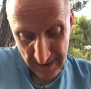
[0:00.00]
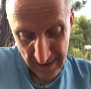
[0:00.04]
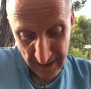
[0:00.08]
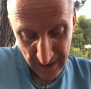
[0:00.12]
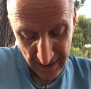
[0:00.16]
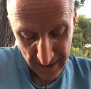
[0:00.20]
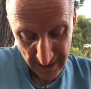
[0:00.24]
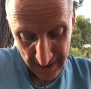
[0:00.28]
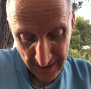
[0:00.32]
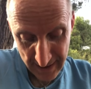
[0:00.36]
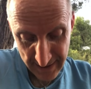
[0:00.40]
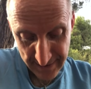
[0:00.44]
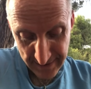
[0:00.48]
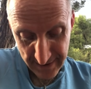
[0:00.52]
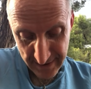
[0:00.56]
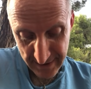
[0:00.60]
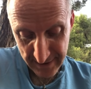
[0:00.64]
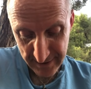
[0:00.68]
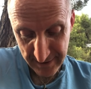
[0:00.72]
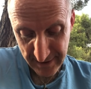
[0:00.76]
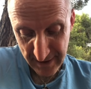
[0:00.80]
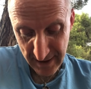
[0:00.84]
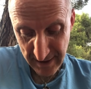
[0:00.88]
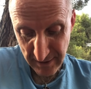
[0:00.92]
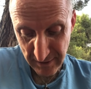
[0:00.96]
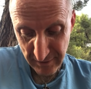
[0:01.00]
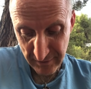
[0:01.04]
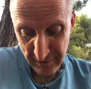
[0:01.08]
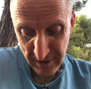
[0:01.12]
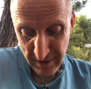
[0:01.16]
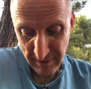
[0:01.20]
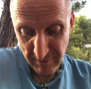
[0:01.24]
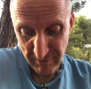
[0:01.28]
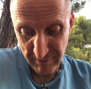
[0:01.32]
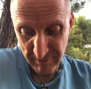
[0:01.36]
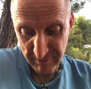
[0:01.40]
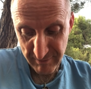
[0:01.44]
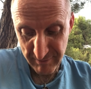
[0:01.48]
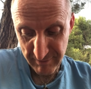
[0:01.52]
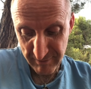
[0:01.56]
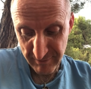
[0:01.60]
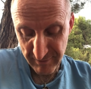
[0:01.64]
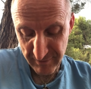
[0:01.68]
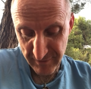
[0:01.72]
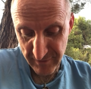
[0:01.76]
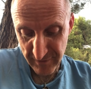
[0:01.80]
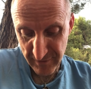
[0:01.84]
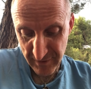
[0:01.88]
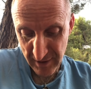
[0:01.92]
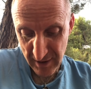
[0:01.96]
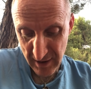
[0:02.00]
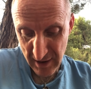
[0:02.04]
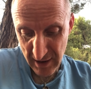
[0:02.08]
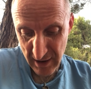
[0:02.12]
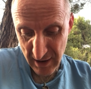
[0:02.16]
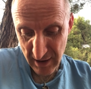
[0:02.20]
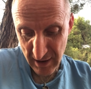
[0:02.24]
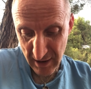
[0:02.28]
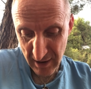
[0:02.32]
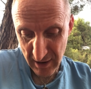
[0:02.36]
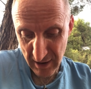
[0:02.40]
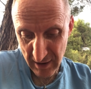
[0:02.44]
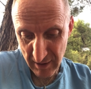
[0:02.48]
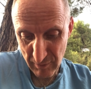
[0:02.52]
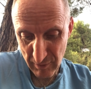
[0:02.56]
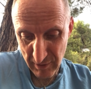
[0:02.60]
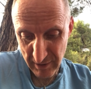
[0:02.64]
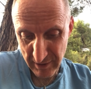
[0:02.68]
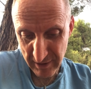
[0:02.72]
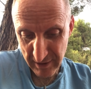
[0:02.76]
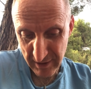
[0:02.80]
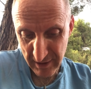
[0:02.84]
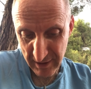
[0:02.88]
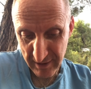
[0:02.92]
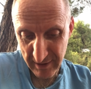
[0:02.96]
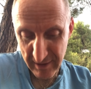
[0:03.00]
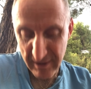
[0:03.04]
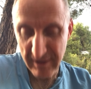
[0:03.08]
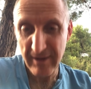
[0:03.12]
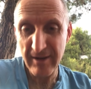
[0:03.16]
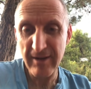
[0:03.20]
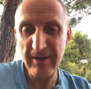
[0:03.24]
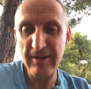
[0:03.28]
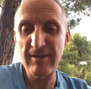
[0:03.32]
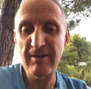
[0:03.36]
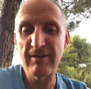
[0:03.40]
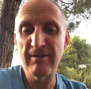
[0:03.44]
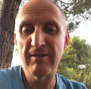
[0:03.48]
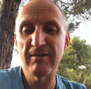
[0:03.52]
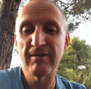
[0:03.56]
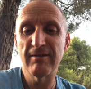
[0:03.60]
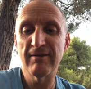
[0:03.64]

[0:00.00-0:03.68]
and then at the end of it, we sing the, uh,